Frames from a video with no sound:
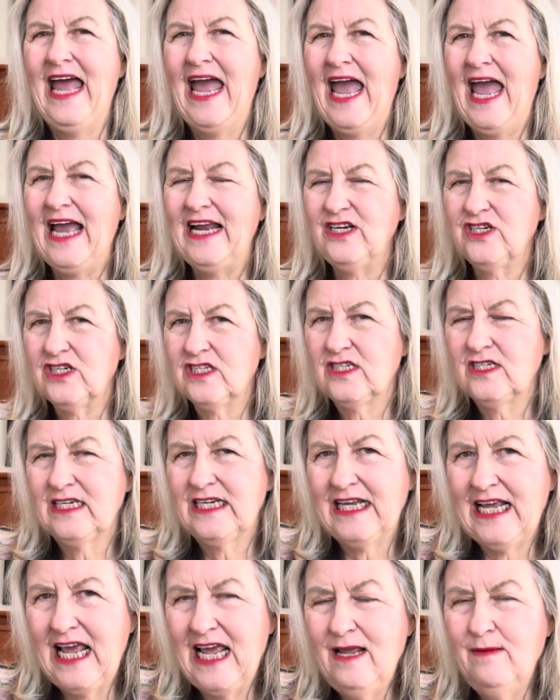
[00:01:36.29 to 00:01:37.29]
and just
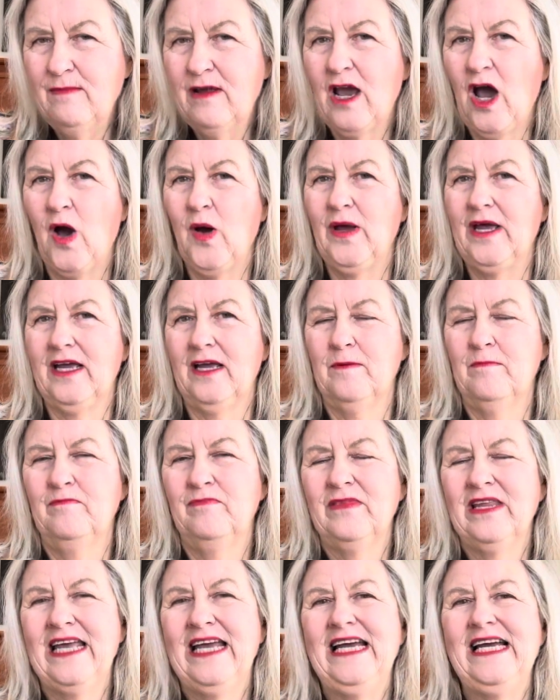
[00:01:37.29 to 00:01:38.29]
keep going
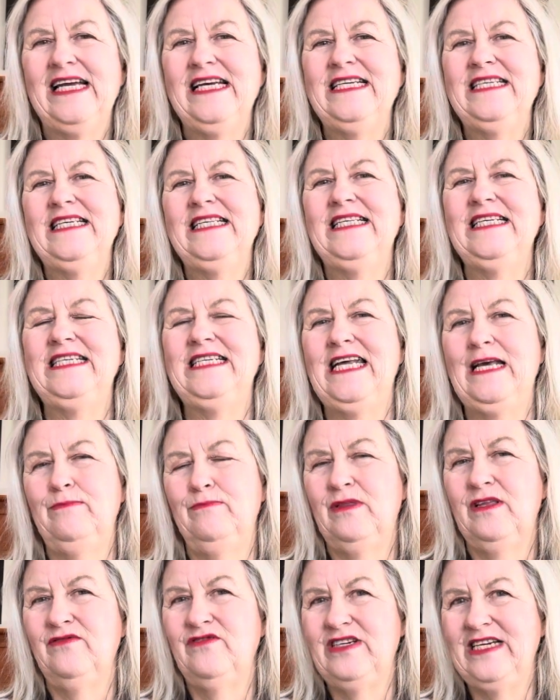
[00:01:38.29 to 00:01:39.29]
into the depth
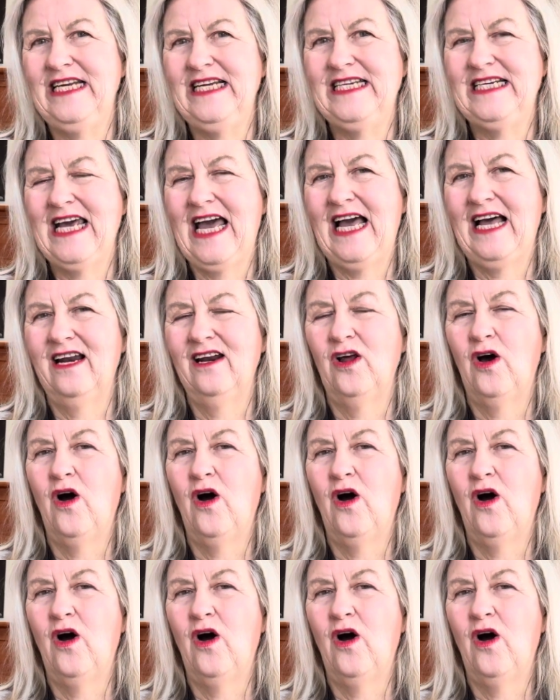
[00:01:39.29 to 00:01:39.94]
of detail